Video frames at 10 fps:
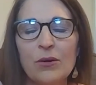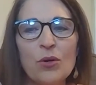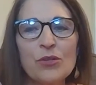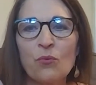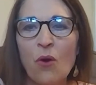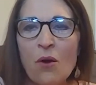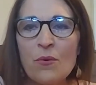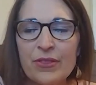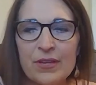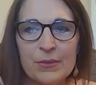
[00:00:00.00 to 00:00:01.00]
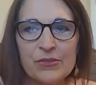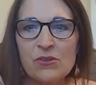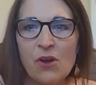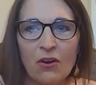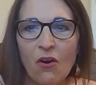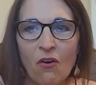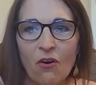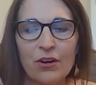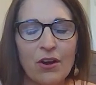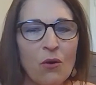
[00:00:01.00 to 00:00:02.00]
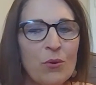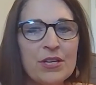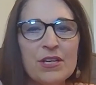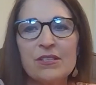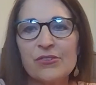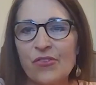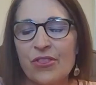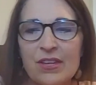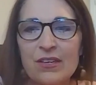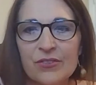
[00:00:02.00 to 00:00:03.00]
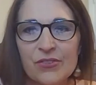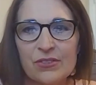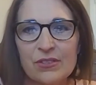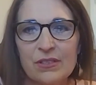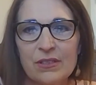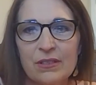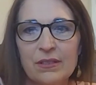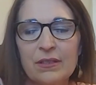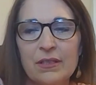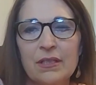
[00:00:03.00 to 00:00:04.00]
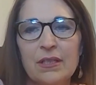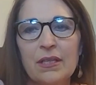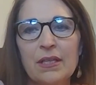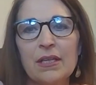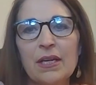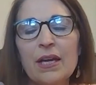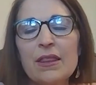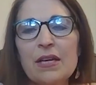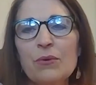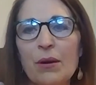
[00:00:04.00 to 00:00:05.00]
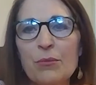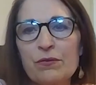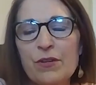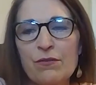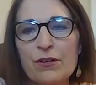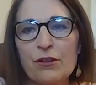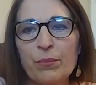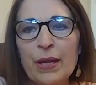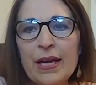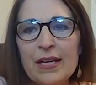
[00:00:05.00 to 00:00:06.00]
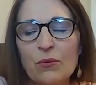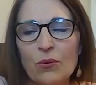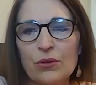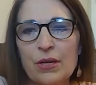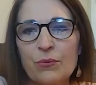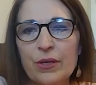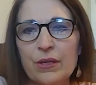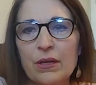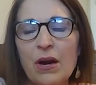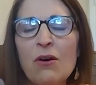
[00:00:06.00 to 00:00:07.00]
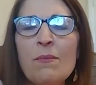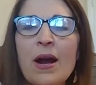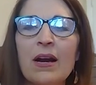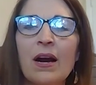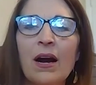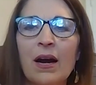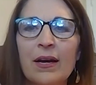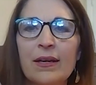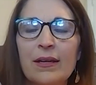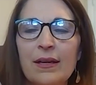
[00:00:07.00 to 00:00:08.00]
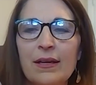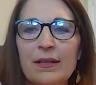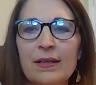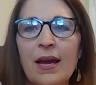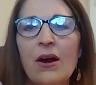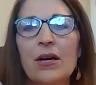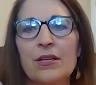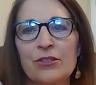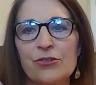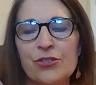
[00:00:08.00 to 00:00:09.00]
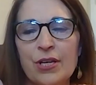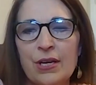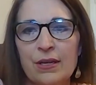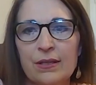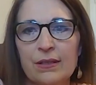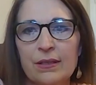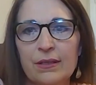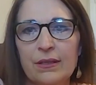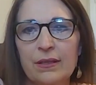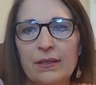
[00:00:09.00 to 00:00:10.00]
What's wrong with them? It's not hard. All we need is this. And then when I moved over to the planning world, I went, oh my God, now I understand.